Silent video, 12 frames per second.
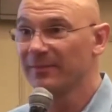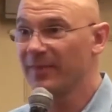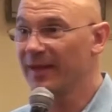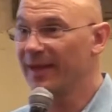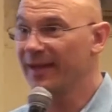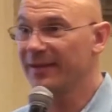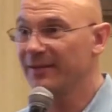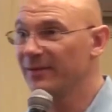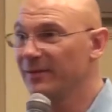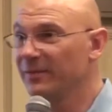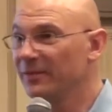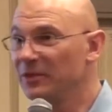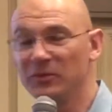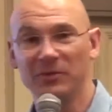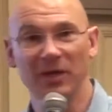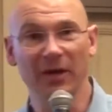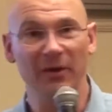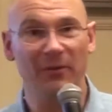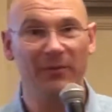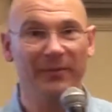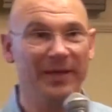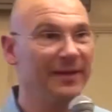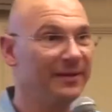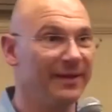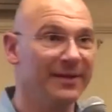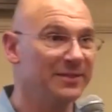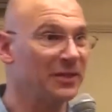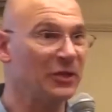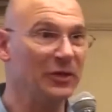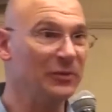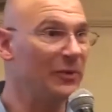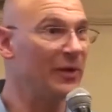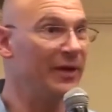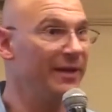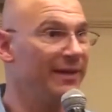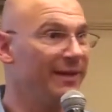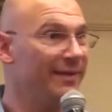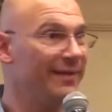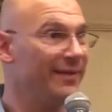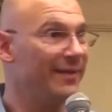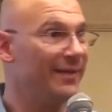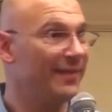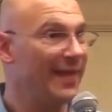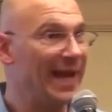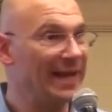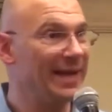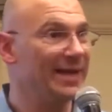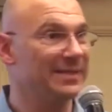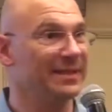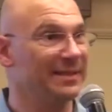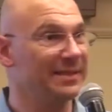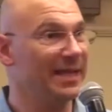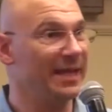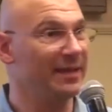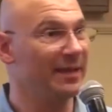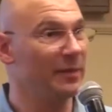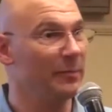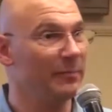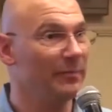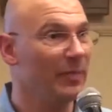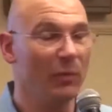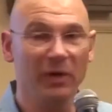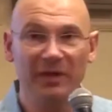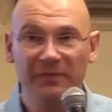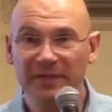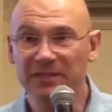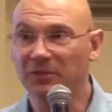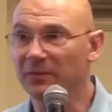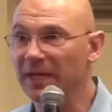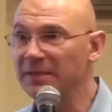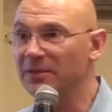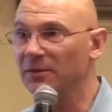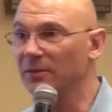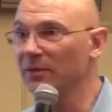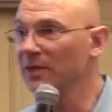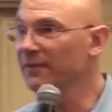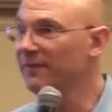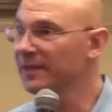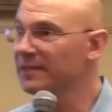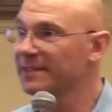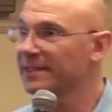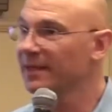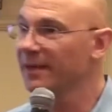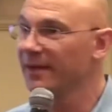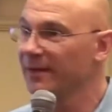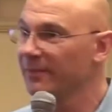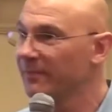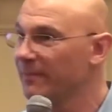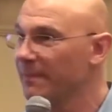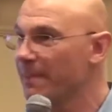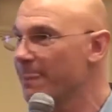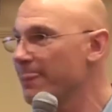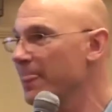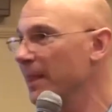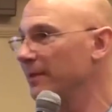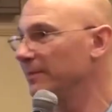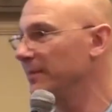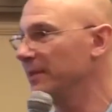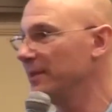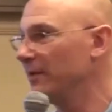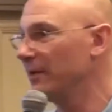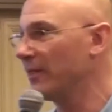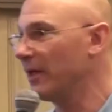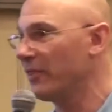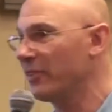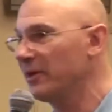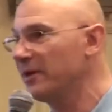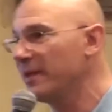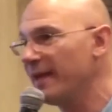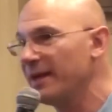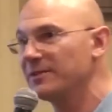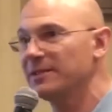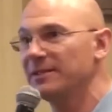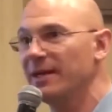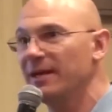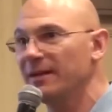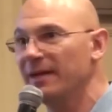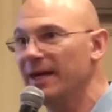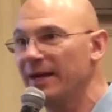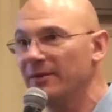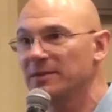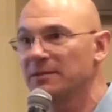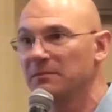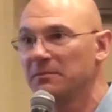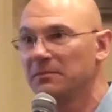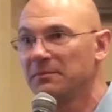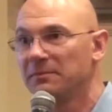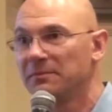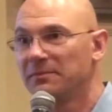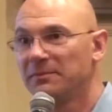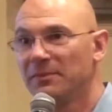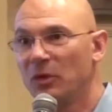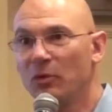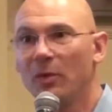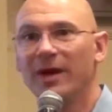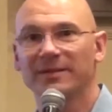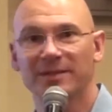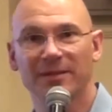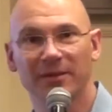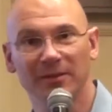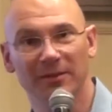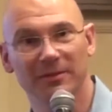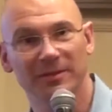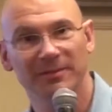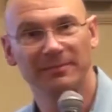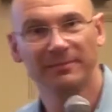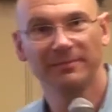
then you know, here's a good one, that guy's going to take it. What if it's a rental? What if it's a $30,000 house? Who wants those?